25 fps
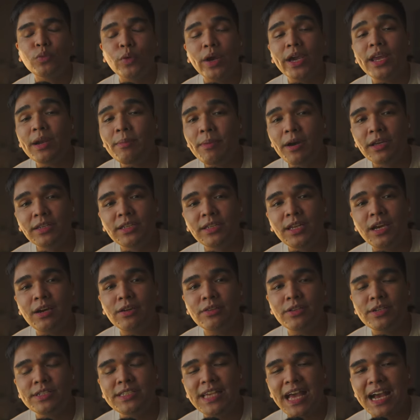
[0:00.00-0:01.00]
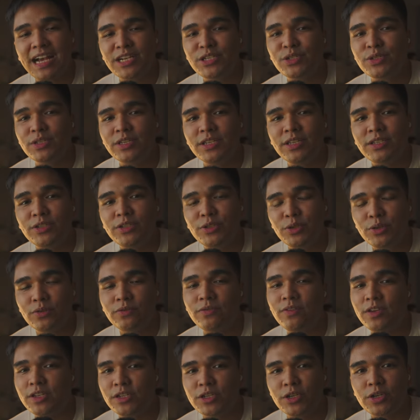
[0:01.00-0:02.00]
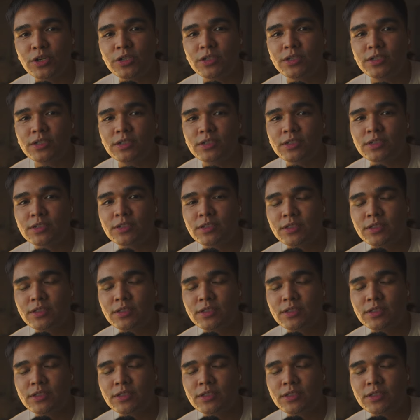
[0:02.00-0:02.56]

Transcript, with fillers: Right about now, there's actually new features